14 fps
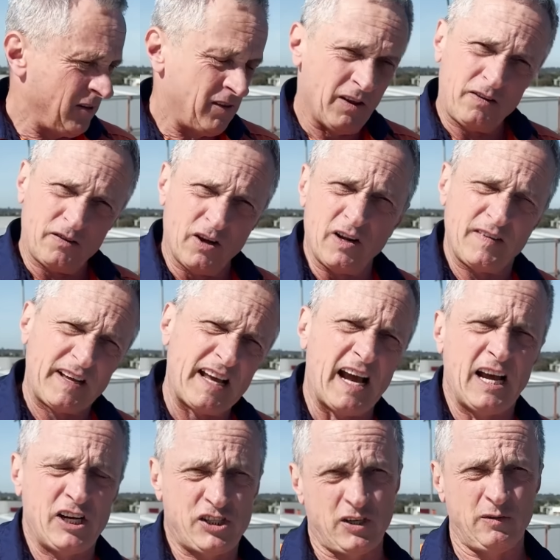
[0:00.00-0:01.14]
the
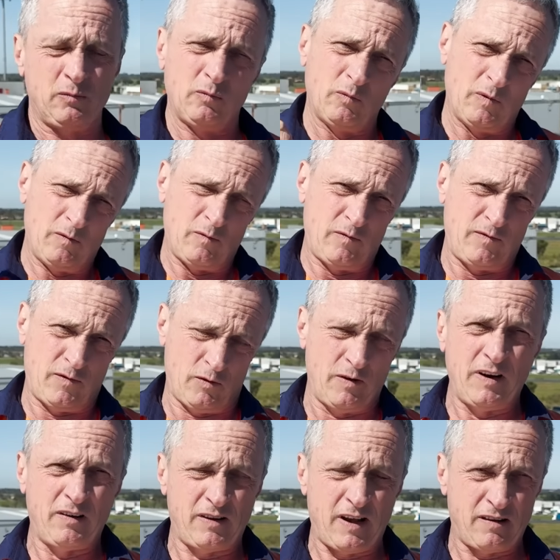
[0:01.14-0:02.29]
certification, for
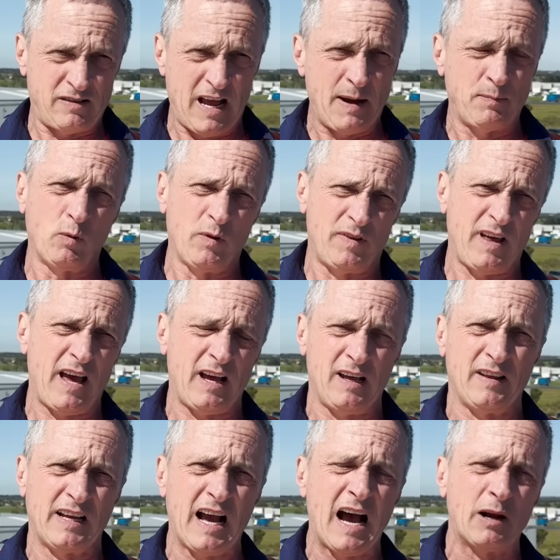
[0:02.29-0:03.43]
example, with the
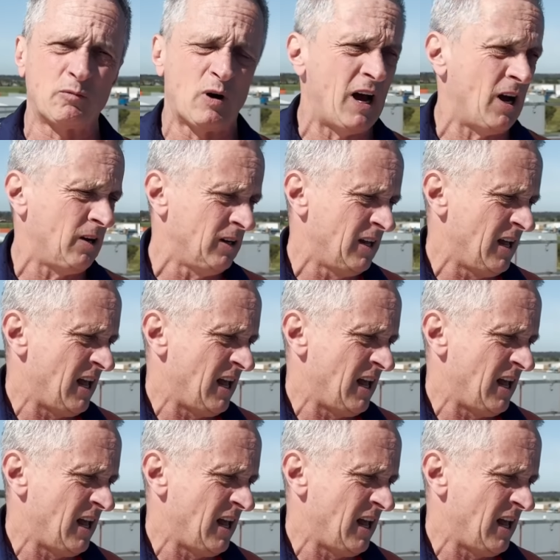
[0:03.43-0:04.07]
guardrail,